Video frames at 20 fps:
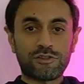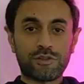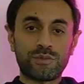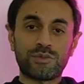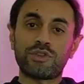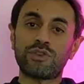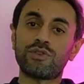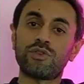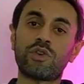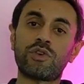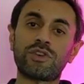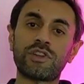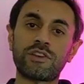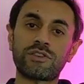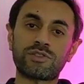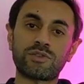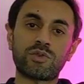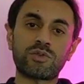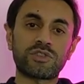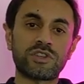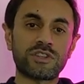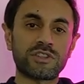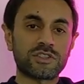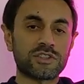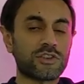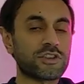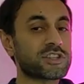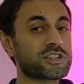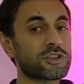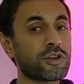from two audio sources.
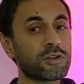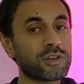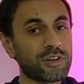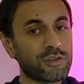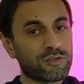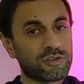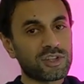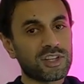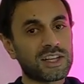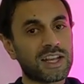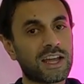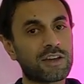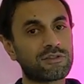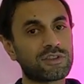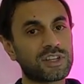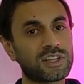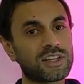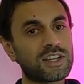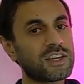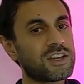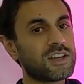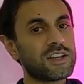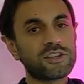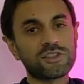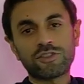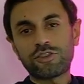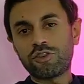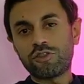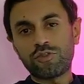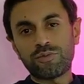So it's no different than having
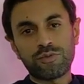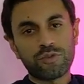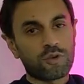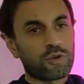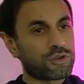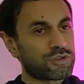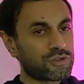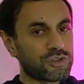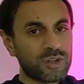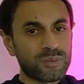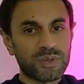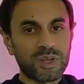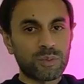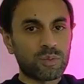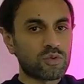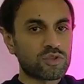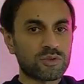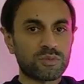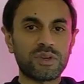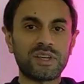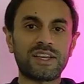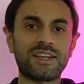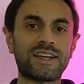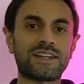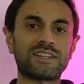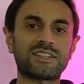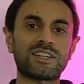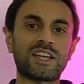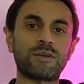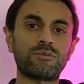2 or 3 people speaking
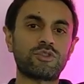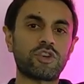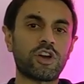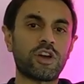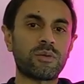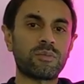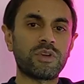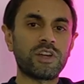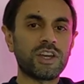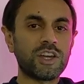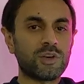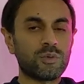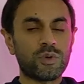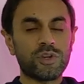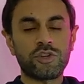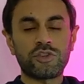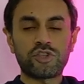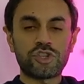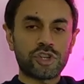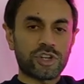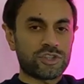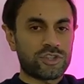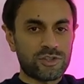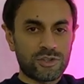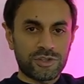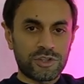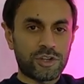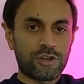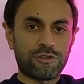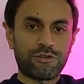at the same time when you're just
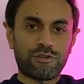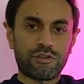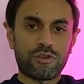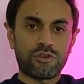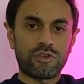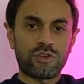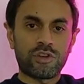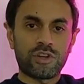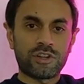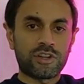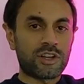using your phone,